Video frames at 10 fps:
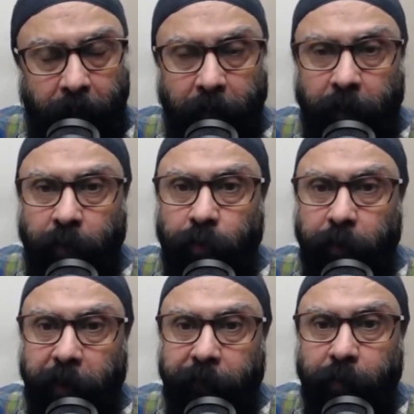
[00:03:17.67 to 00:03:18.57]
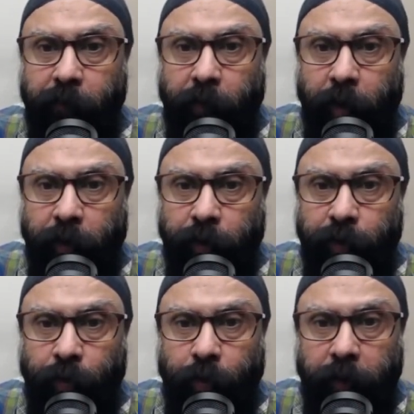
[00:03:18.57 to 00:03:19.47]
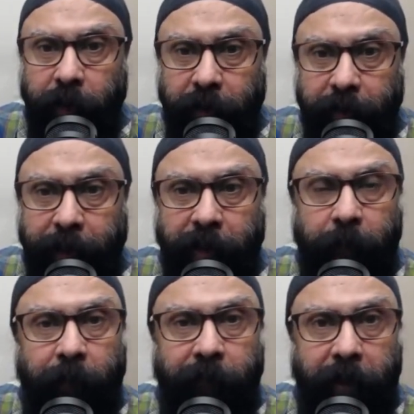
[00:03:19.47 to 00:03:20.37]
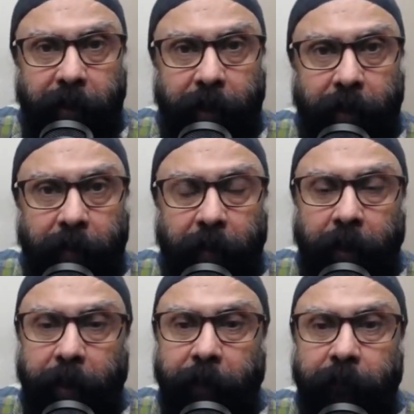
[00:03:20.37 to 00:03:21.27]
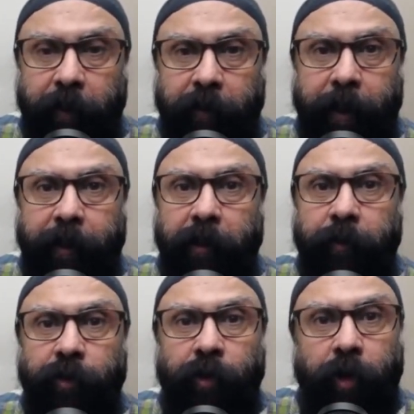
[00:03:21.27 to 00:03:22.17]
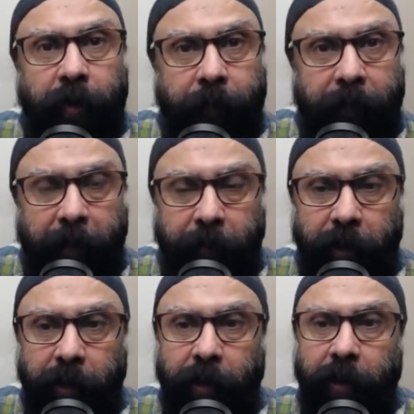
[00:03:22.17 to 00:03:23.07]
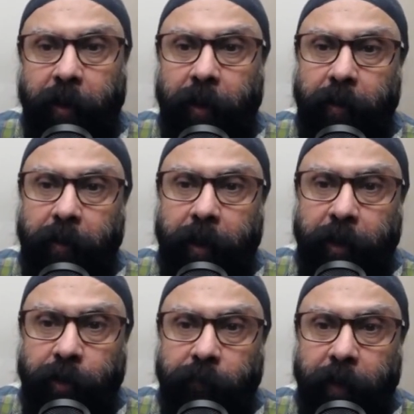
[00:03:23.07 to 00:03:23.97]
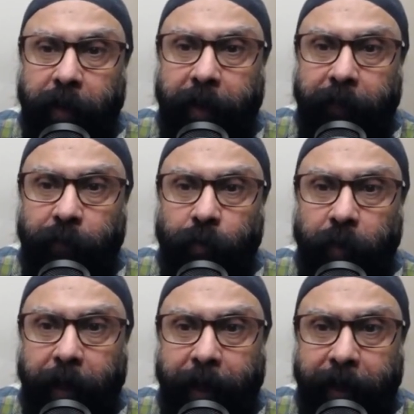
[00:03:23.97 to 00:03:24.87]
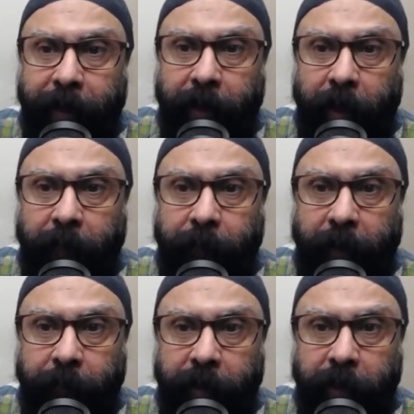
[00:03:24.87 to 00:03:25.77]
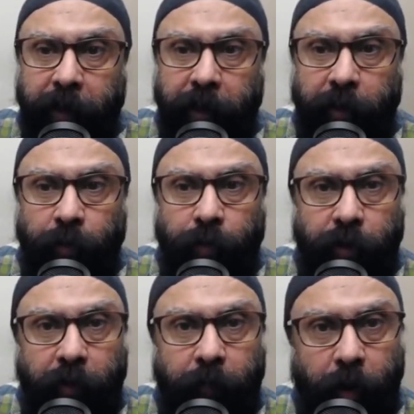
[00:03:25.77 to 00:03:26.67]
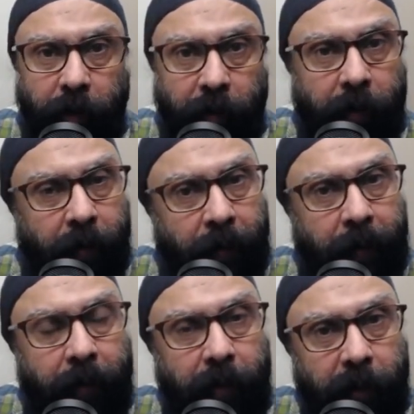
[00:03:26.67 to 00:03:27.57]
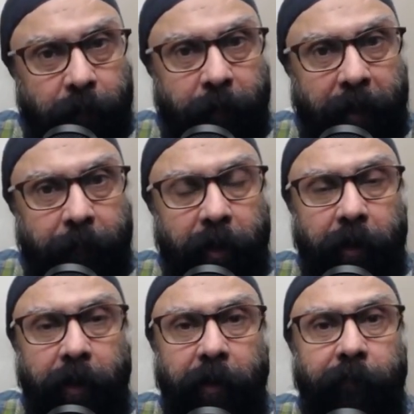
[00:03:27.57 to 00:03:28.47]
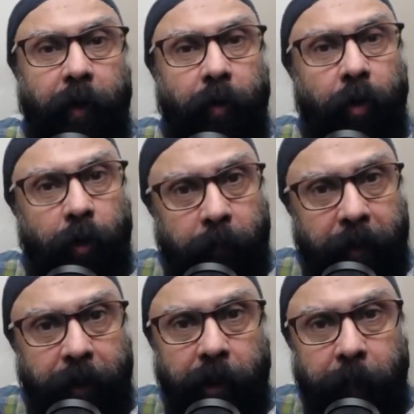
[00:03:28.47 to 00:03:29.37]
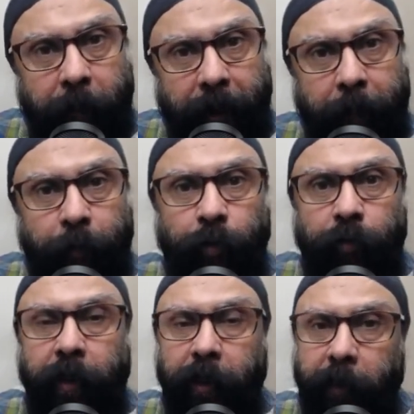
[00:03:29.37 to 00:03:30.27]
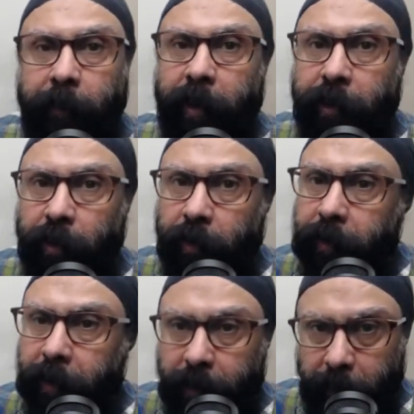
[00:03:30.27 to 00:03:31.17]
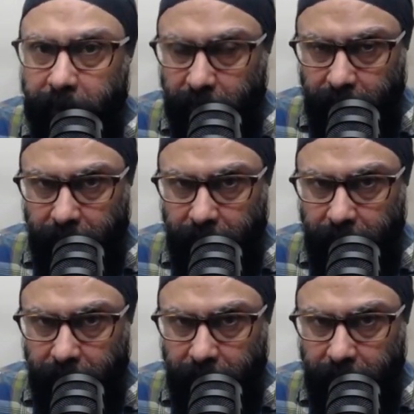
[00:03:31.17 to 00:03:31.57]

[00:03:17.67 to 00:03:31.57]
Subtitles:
So if you want to store this item of data, if this item is not the primary key, then you will have to add a primary key to your model. This primary key will automatically map to the table in your database.